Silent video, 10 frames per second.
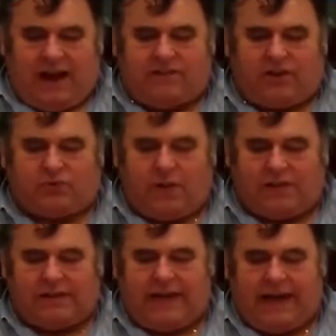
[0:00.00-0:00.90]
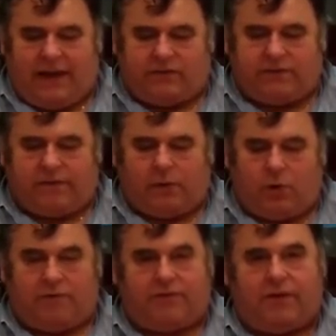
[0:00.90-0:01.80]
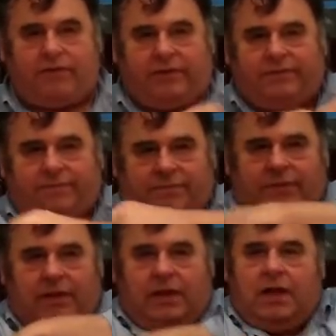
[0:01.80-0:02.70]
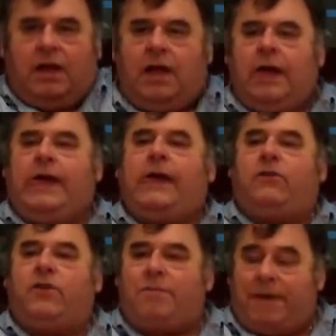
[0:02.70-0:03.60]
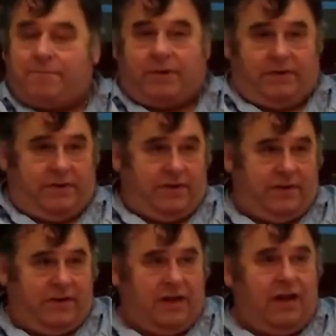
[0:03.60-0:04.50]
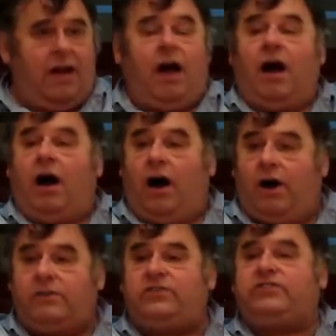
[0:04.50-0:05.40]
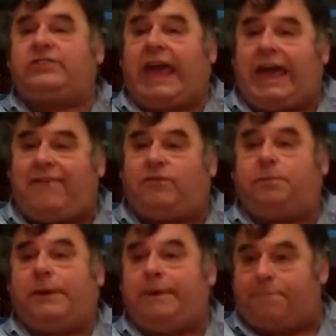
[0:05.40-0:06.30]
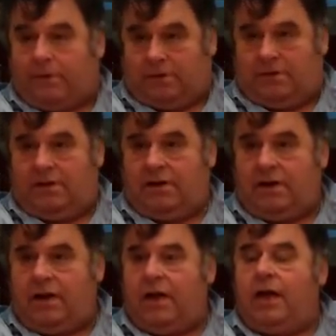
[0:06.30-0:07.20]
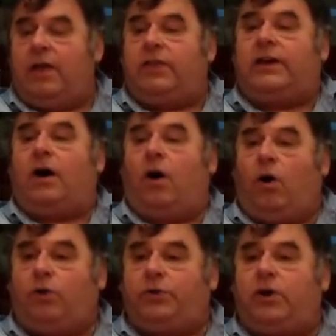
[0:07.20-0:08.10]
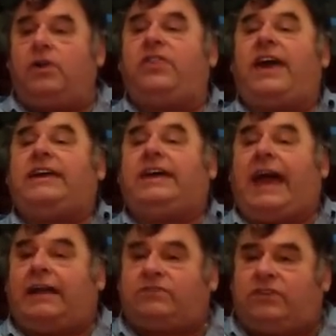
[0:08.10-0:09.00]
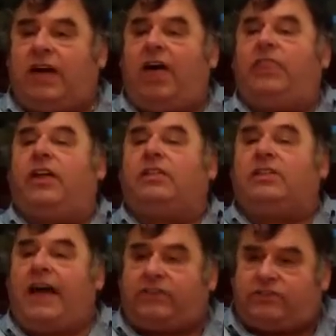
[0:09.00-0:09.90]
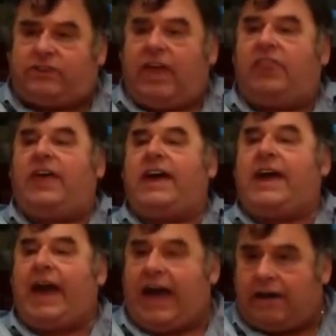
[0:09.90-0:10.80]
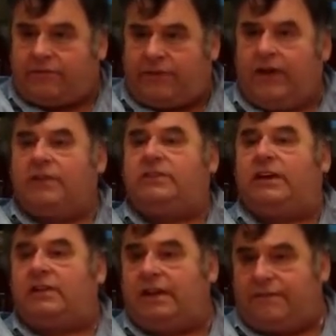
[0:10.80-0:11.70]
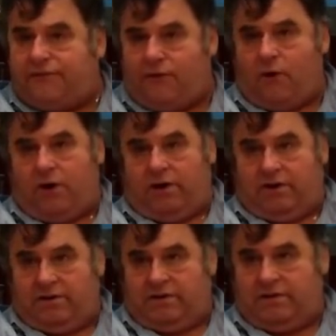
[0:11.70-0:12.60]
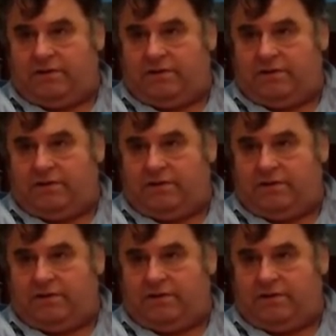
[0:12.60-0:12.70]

I shall dwell in the house of the Lord forever. Remember, unsaved people, the older they get, the less they have to live for.